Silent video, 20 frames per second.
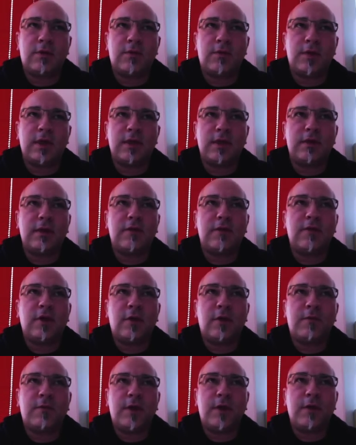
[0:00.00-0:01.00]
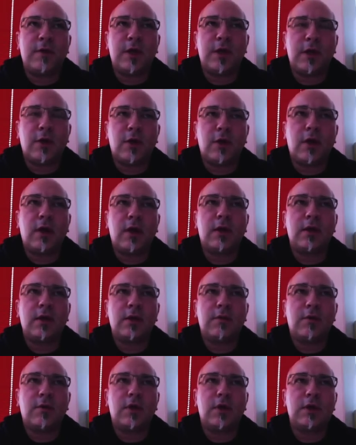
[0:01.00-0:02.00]
we developed very early
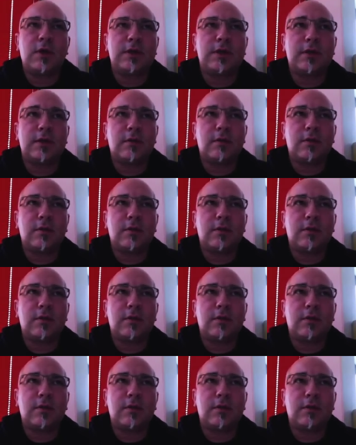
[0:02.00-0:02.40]
was